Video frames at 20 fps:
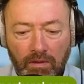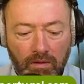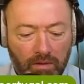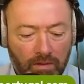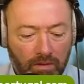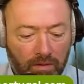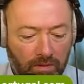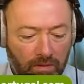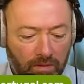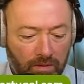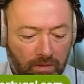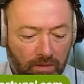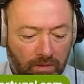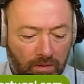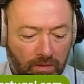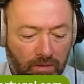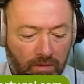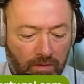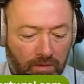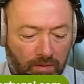
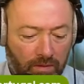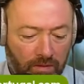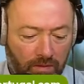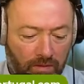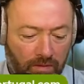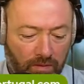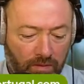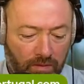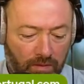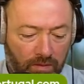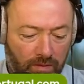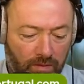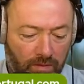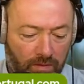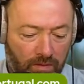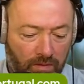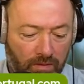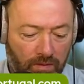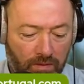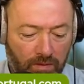
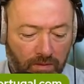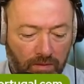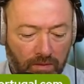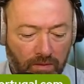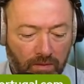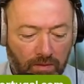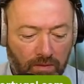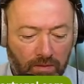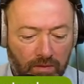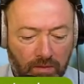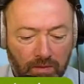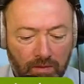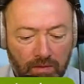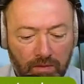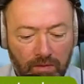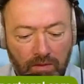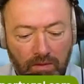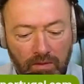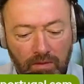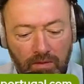
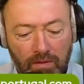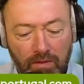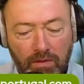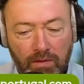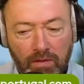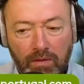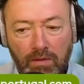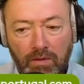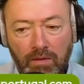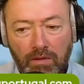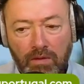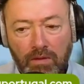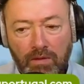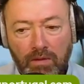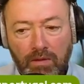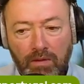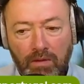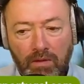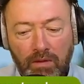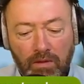
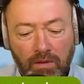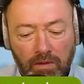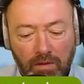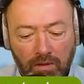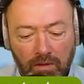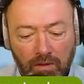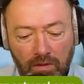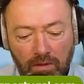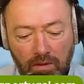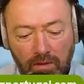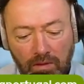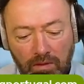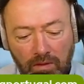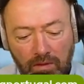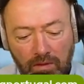No words are spoken by the person on screen.